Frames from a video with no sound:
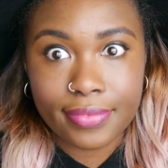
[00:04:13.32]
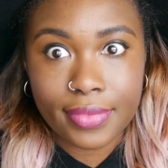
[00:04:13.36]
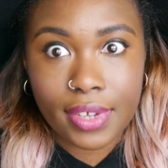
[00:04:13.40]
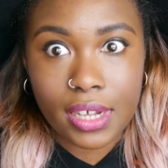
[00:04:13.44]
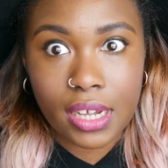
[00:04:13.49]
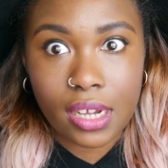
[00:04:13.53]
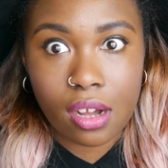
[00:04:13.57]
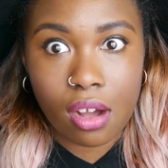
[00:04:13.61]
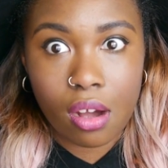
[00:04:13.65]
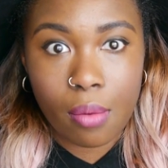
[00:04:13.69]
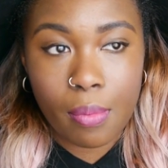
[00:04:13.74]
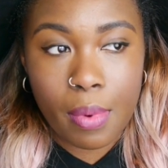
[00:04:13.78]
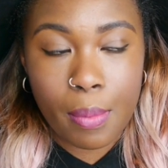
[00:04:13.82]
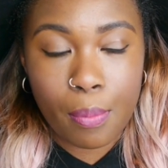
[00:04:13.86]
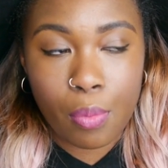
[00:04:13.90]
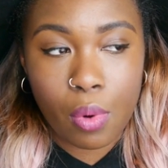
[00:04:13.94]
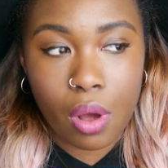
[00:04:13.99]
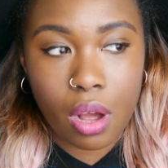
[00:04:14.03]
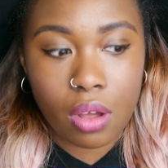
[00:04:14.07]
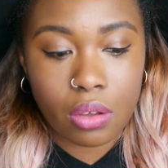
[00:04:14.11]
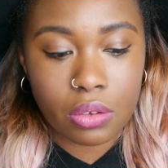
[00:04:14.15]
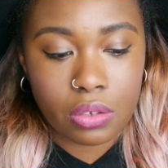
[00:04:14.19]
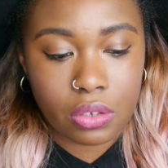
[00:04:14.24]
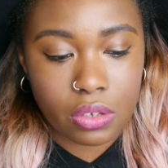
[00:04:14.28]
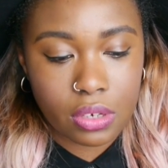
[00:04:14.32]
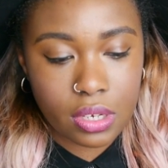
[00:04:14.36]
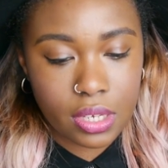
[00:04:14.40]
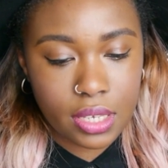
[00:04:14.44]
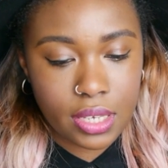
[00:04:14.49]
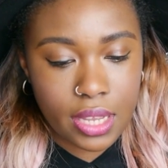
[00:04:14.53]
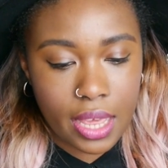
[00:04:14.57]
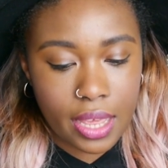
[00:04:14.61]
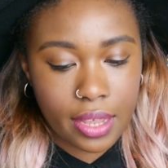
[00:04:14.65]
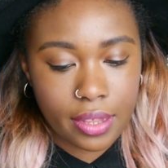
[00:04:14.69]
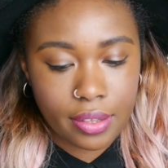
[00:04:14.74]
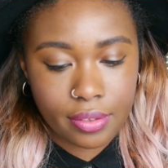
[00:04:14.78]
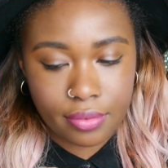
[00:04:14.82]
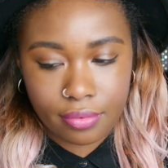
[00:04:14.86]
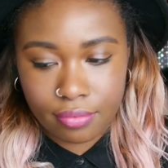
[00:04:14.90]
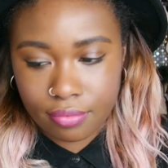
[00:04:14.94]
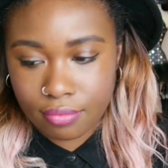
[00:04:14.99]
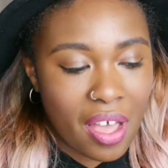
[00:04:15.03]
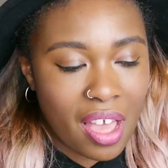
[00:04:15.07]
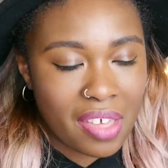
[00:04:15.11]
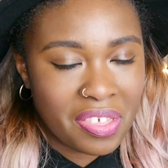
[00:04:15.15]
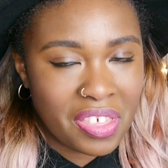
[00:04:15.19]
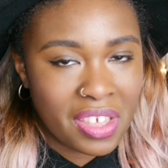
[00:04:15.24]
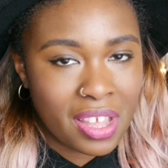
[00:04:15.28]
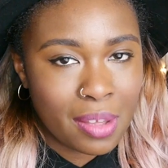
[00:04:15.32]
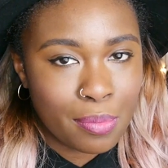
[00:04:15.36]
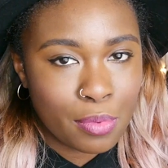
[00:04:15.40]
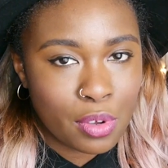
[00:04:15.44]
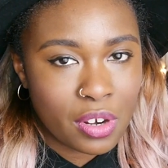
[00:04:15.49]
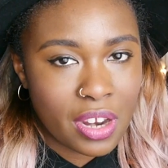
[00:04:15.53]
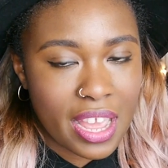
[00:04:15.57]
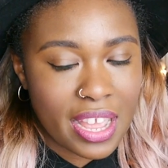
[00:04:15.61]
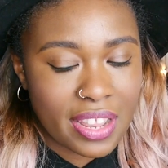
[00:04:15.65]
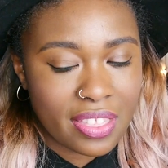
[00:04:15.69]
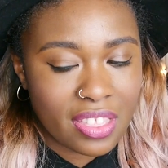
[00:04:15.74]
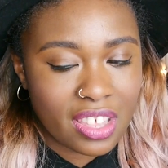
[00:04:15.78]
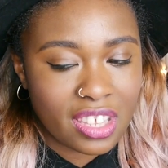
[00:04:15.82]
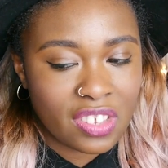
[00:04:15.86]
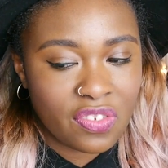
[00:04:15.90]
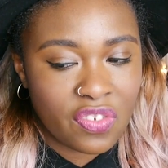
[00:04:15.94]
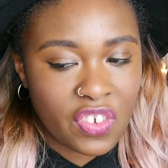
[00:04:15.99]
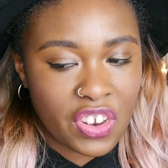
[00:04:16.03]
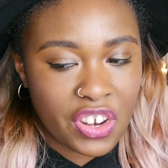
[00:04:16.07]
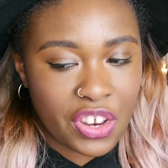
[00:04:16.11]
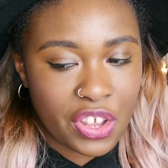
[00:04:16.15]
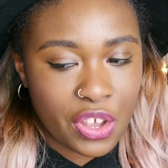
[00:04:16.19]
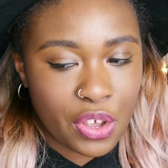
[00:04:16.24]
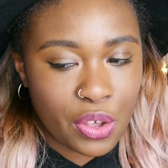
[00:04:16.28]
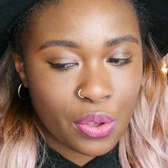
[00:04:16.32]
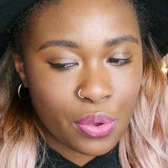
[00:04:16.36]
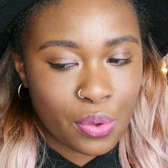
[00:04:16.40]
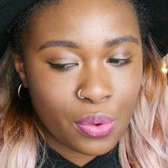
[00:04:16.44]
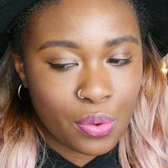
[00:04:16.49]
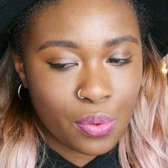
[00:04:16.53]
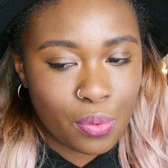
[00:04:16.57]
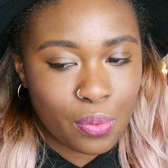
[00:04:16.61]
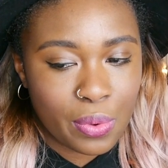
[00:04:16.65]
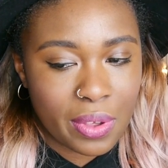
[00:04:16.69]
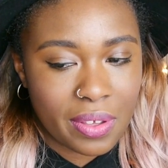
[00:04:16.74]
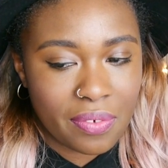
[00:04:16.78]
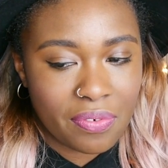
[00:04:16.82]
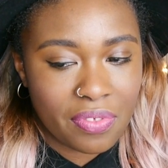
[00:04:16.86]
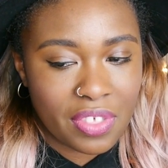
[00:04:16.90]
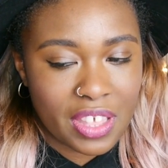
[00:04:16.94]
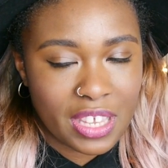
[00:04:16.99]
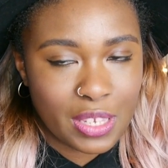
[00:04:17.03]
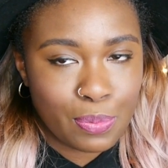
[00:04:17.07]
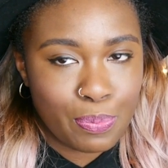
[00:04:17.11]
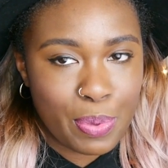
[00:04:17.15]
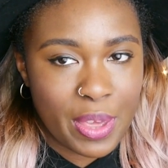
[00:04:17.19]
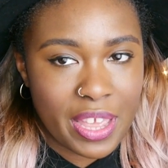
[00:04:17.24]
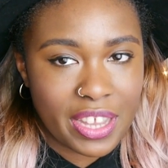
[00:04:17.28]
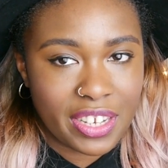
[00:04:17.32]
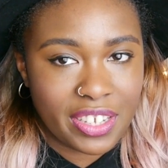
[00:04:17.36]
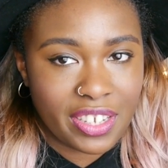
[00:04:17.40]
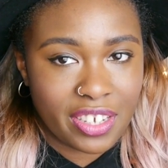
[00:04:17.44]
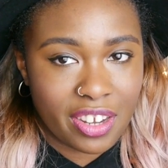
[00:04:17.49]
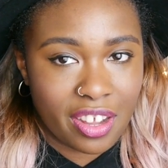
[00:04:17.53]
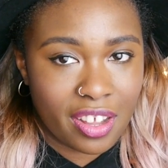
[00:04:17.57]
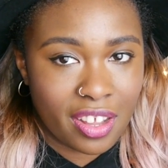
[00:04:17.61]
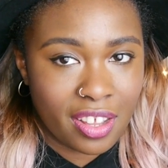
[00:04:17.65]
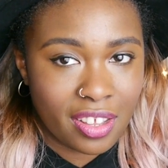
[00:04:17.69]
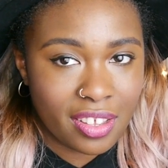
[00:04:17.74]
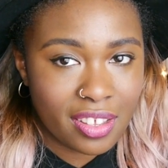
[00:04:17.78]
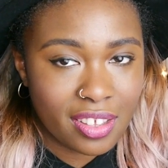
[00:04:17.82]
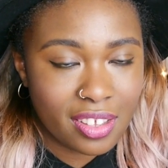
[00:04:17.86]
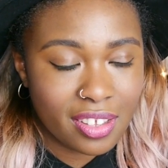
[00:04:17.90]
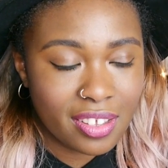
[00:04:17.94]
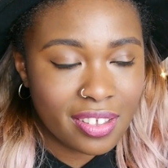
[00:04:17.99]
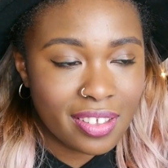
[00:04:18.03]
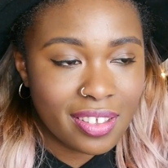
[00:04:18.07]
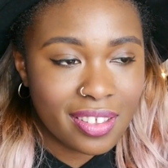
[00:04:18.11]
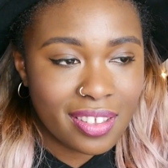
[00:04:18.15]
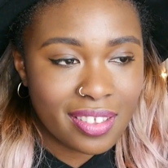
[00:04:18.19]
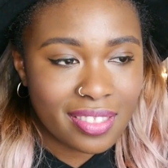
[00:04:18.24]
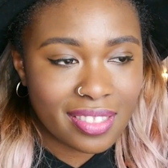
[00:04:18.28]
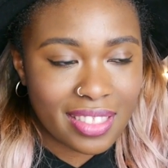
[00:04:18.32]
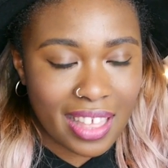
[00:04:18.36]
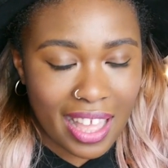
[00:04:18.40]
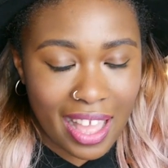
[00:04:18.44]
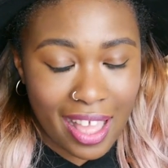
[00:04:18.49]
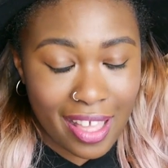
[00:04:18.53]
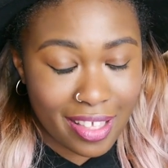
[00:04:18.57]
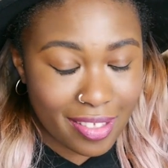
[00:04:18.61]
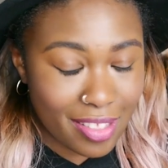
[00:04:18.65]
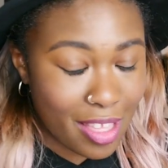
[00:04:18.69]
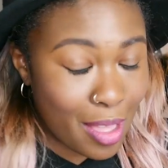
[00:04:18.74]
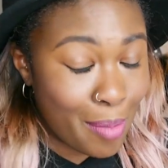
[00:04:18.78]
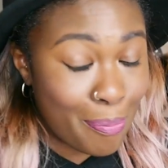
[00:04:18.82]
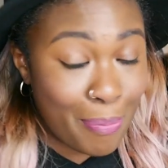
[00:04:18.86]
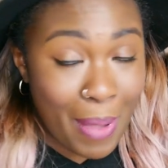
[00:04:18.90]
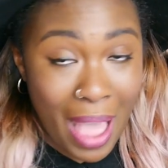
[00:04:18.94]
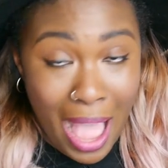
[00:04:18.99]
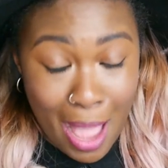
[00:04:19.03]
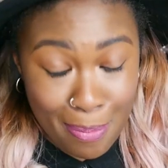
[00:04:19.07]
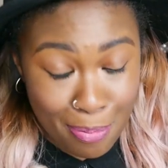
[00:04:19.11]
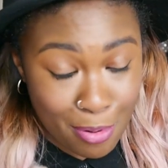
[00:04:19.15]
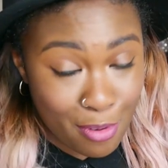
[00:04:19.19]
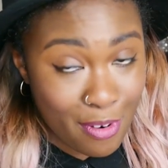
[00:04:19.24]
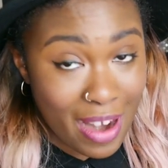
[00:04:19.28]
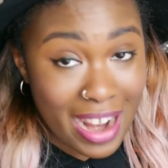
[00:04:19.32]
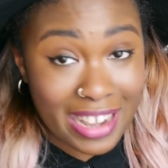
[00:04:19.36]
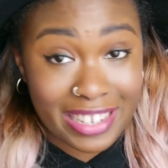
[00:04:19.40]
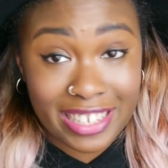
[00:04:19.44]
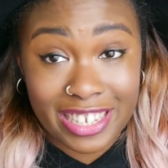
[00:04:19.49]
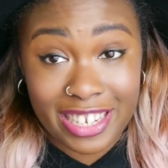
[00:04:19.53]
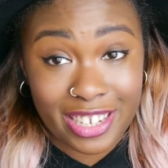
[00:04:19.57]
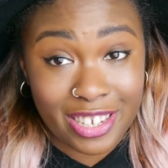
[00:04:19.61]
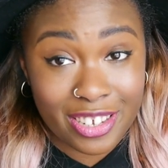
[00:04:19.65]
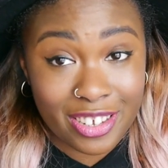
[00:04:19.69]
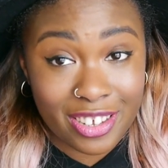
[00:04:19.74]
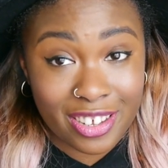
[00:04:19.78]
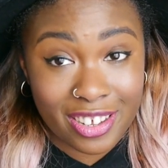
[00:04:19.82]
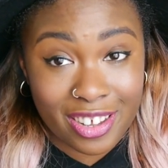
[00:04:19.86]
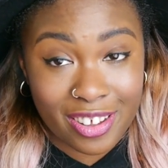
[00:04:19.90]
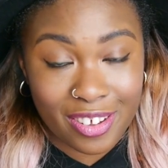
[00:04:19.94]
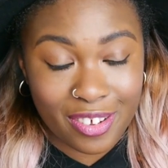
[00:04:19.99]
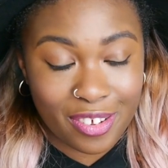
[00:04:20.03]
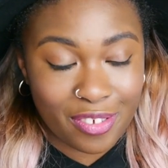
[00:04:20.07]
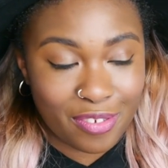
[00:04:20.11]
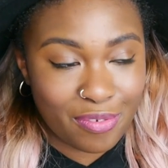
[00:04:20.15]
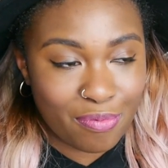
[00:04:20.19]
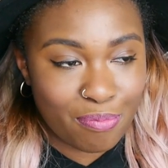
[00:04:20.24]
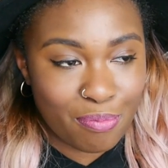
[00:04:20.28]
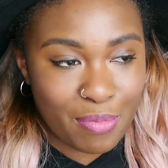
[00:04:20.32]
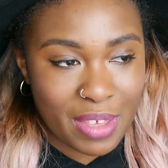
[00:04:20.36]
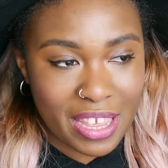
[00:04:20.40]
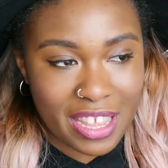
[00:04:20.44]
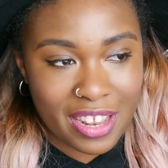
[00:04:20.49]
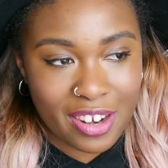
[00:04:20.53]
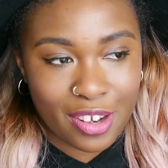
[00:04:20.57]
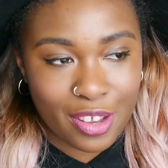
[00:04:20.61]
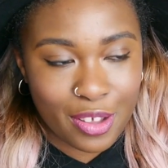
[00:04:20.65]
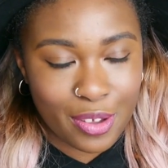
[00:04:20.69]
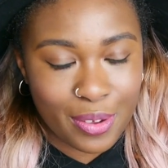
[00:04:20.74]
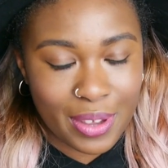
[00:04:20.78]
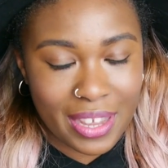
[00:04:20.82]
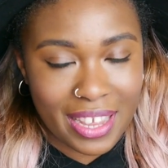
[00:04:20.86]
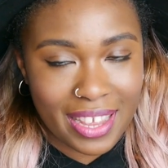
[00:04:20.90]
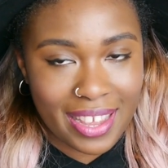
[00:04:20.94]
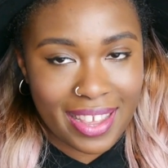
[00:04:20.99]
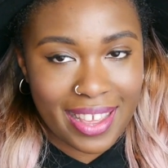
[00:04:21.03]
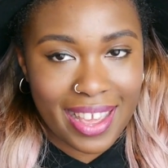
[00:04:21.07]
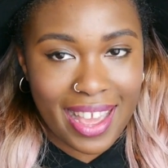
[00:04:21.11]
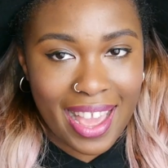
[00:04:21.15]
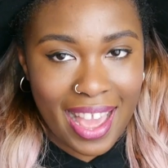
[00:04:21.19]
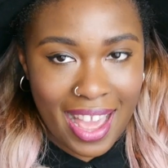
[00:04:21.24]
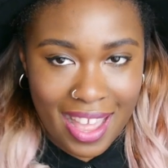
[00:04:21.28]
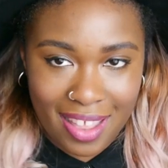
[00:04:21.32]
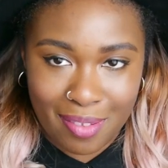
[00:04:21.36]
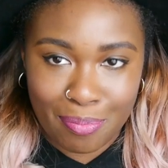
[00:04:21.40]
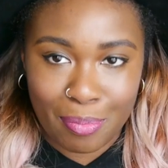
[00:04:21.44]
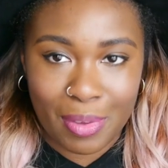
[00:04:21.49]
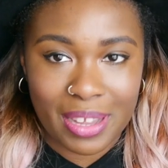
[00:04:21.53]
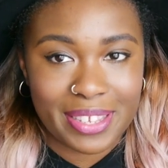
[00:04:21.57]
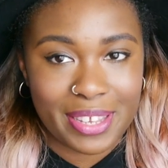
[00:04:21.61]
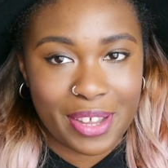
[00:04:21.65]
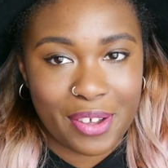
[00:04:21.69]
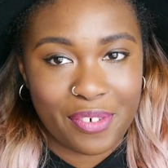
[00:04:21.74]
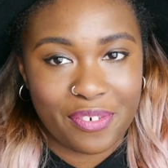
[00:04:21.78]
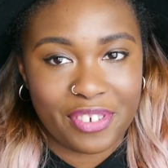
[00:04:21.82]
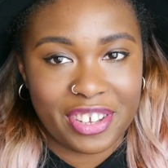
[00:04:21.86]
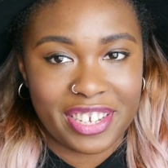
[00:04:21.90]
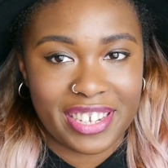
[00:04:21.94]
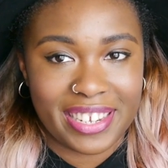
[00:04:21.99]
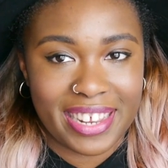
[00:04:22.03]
I can't remember what I was gonna say. I think I'm gonna end this video with this picture that a paparazzi took of me and Louis and my selfie